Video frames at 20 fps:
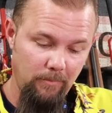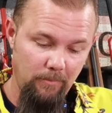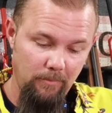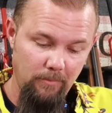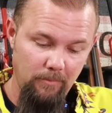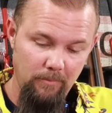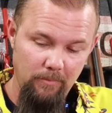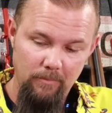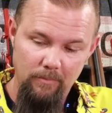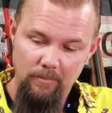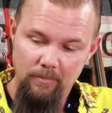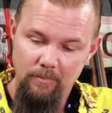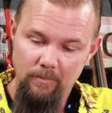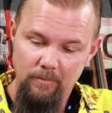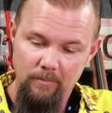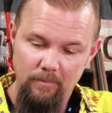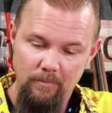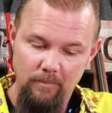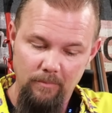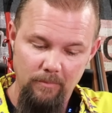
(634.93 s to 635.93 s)

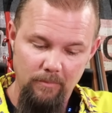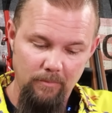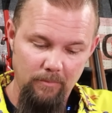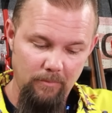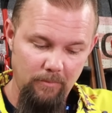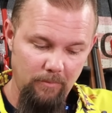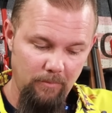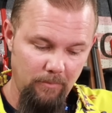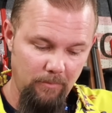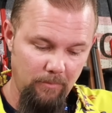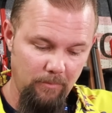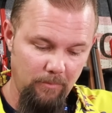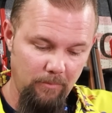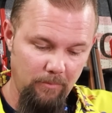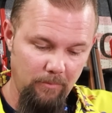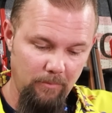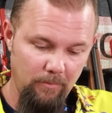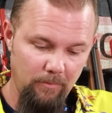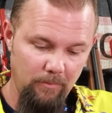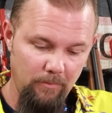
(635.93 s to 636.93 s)

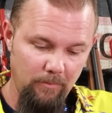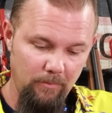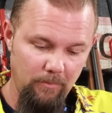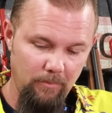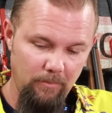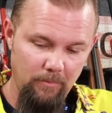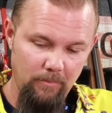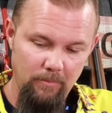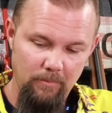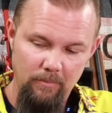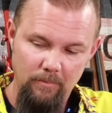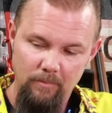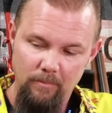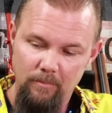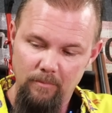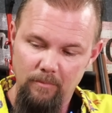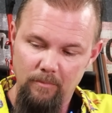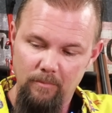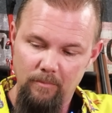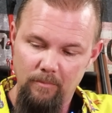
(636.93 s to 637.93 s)

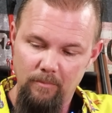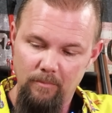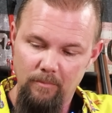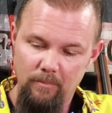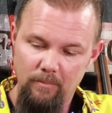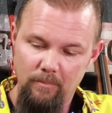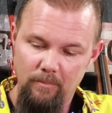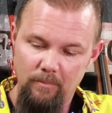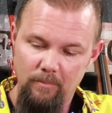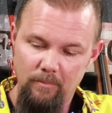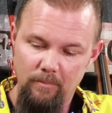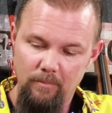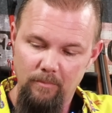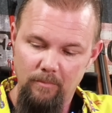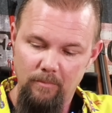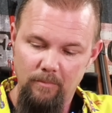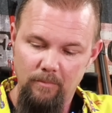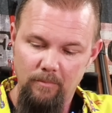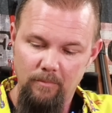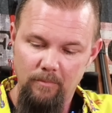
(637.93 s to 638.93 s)

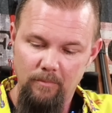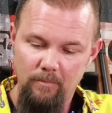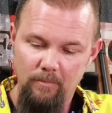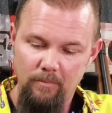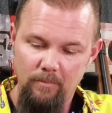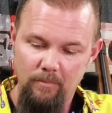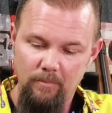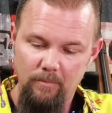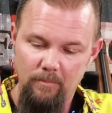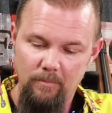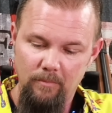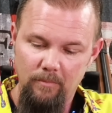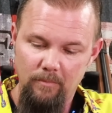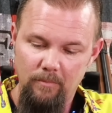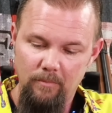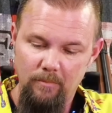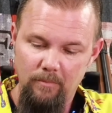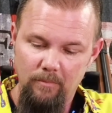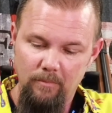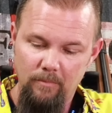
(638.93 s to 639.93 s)

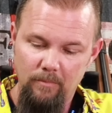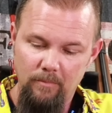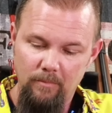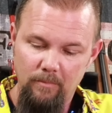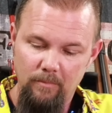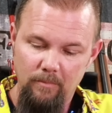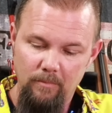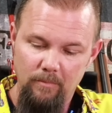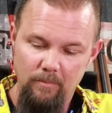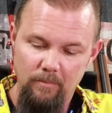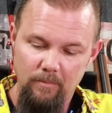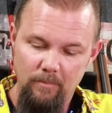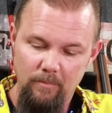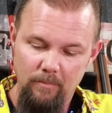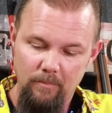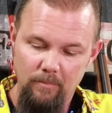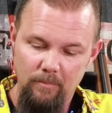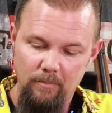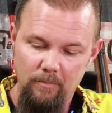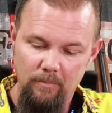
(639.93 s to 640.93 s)

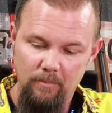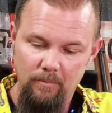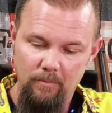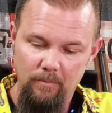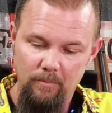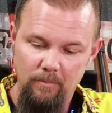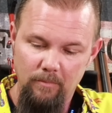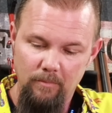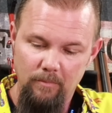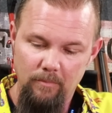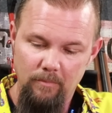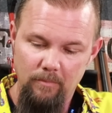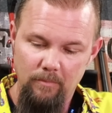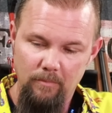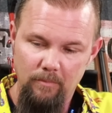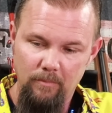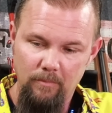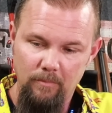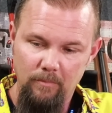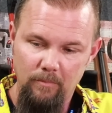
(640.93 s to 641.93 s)

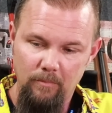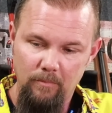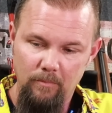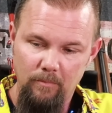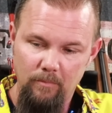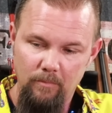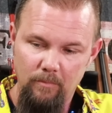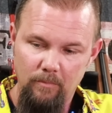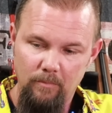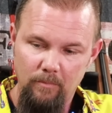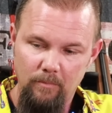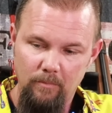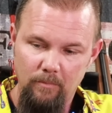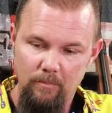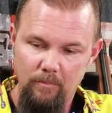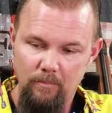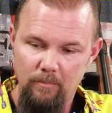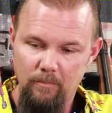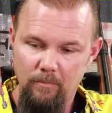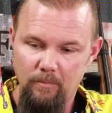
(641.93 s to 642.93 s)
(silent)